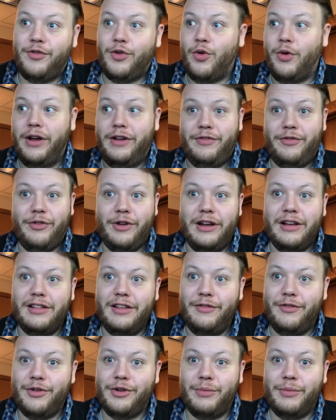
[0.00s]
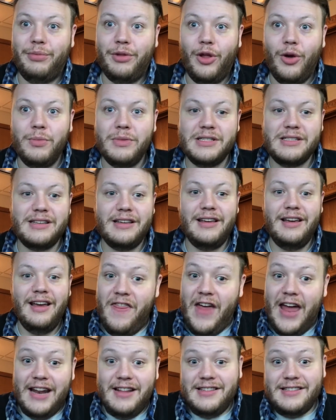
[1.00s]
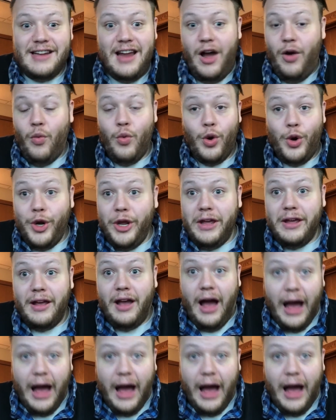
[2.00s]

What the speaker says: quite frankly, for diplomacy, that it's not working.